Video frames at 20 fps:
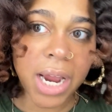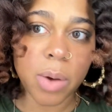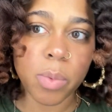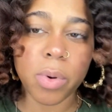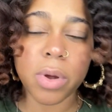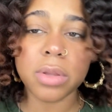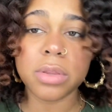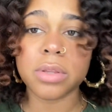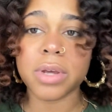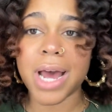
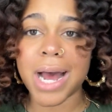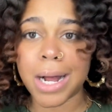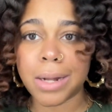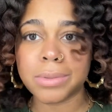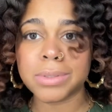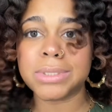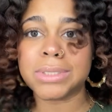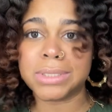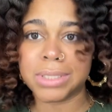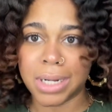
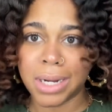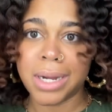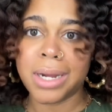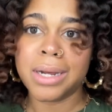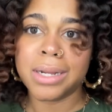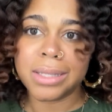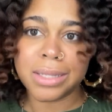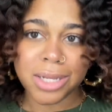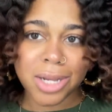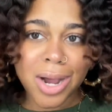Without
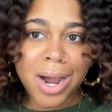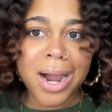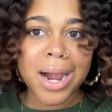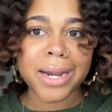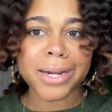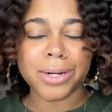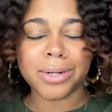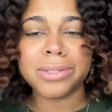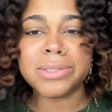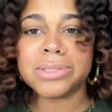the
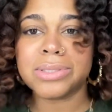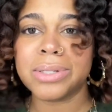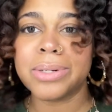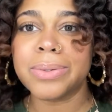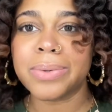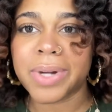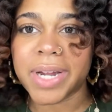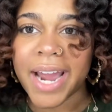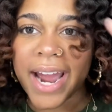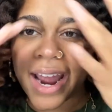irons,
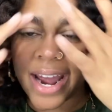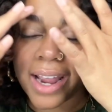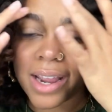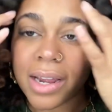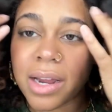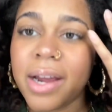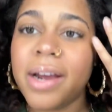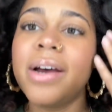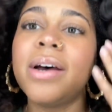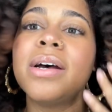okay?
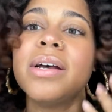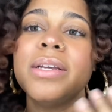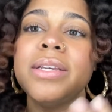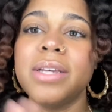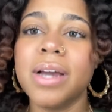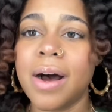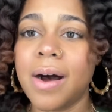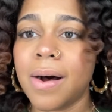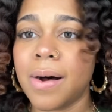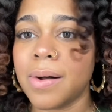
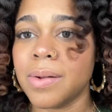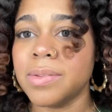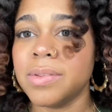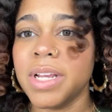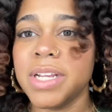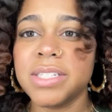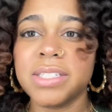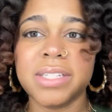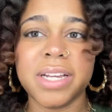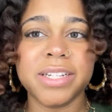Y'all,
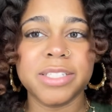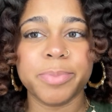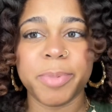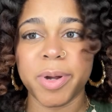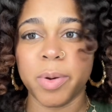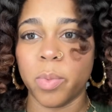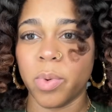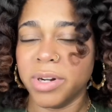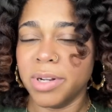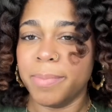this has
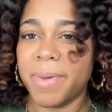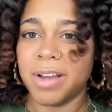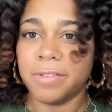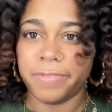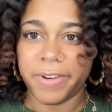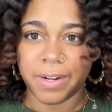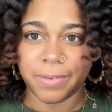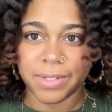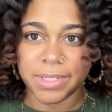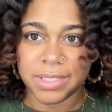been one of my
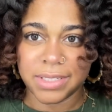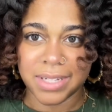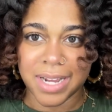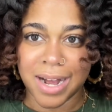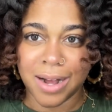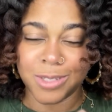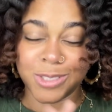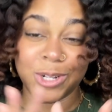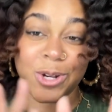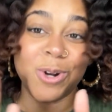favorite
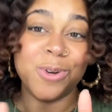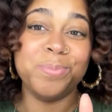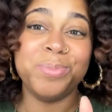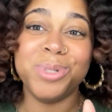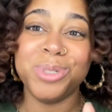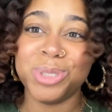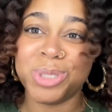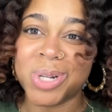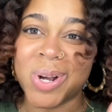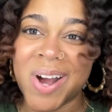styles. I hope
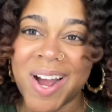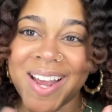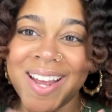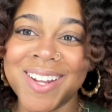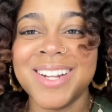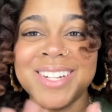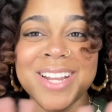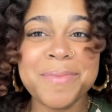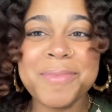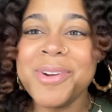you try
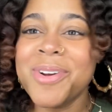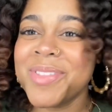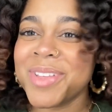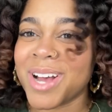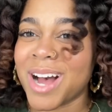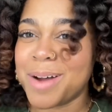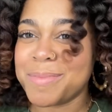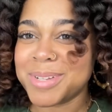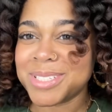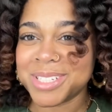it. Let me know in the
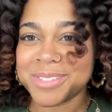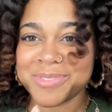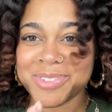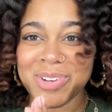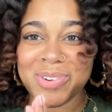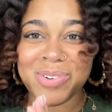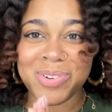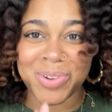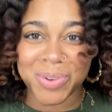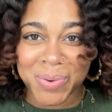comments if
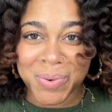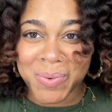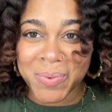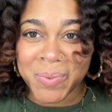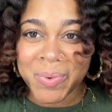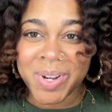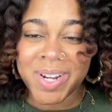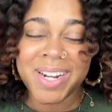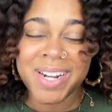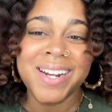you
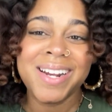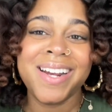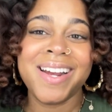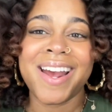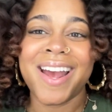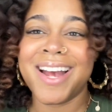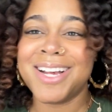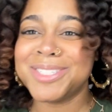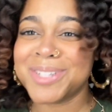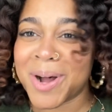do.
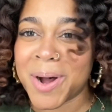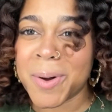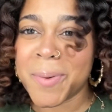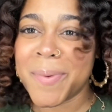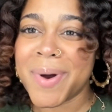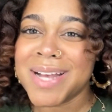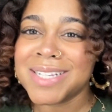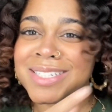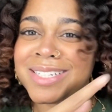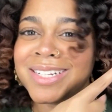As
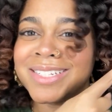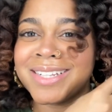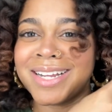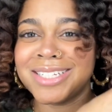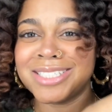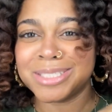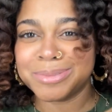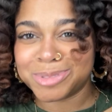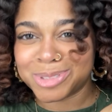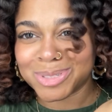always, click
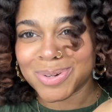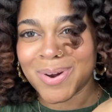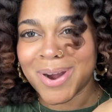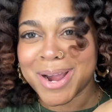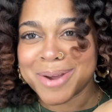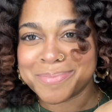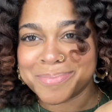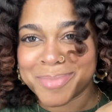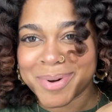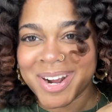that
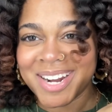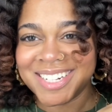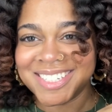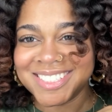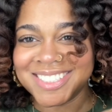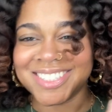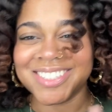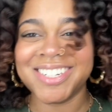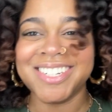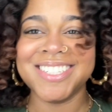subscribe button
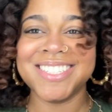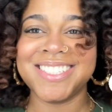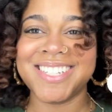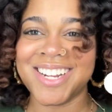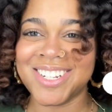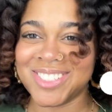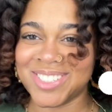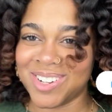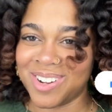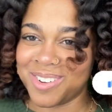so you can
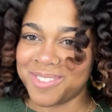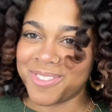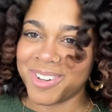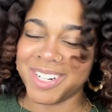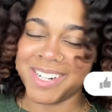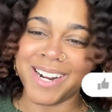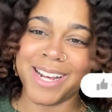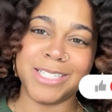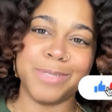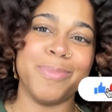stay tuned for
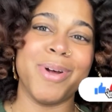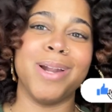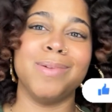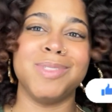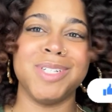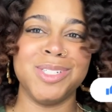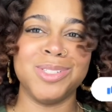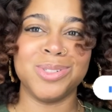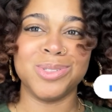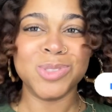the next Madam
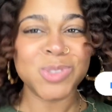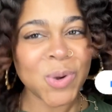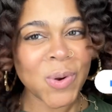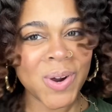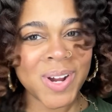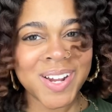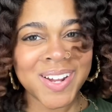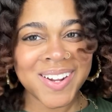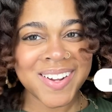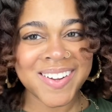J
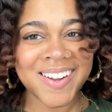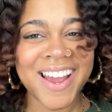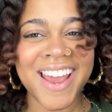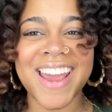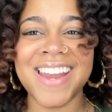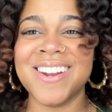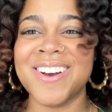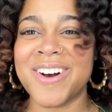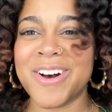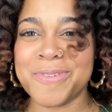tutorial.
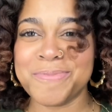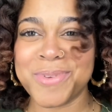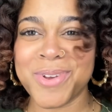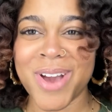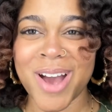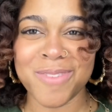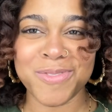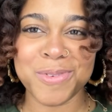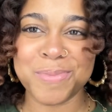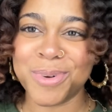And I hope you
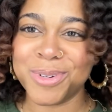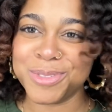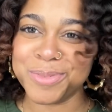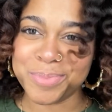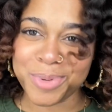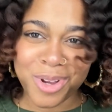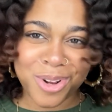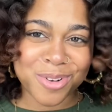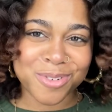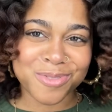have the most
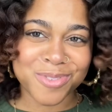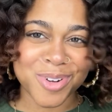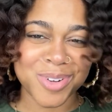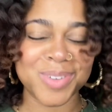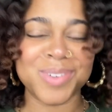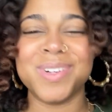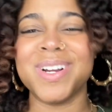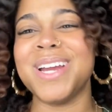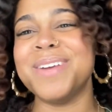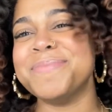
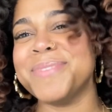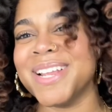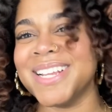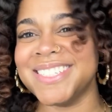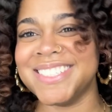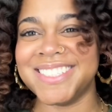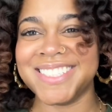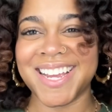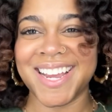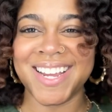beautiful and
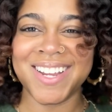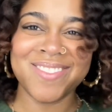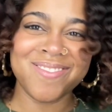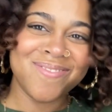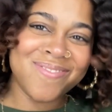blessed day.